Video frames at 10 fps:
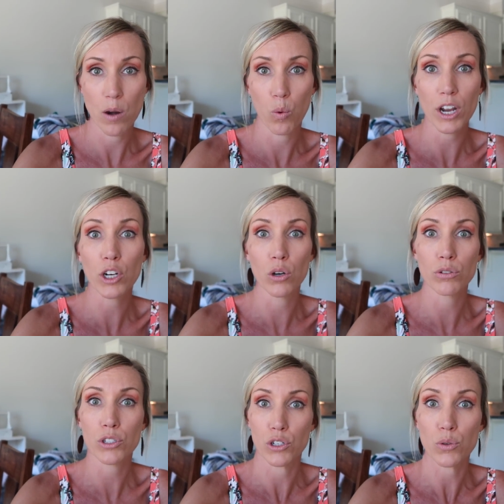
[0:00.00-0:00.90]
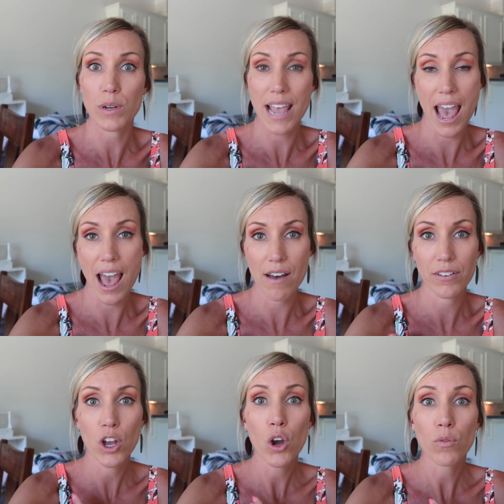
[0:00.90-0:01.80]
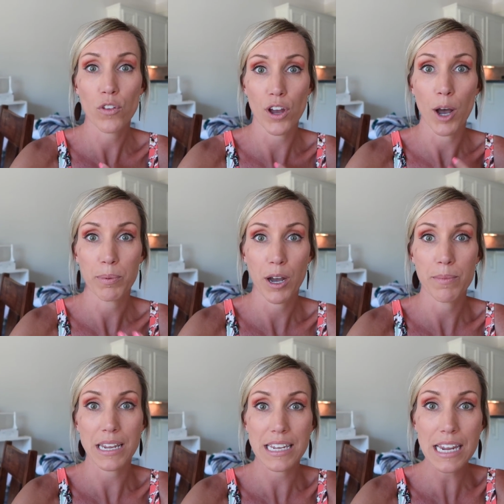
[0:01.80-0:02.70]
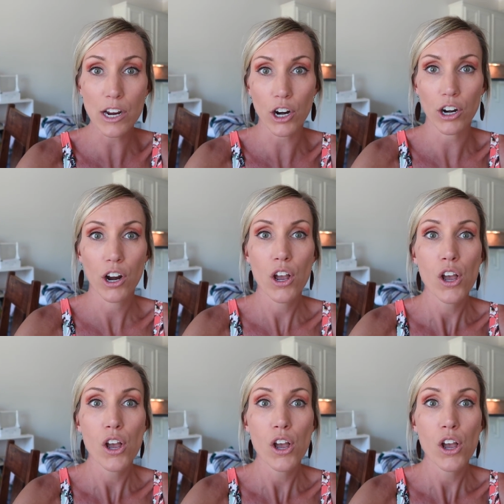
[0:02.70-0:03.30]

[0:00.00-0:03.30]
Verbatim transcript: and what goals do we have for the upcoming year.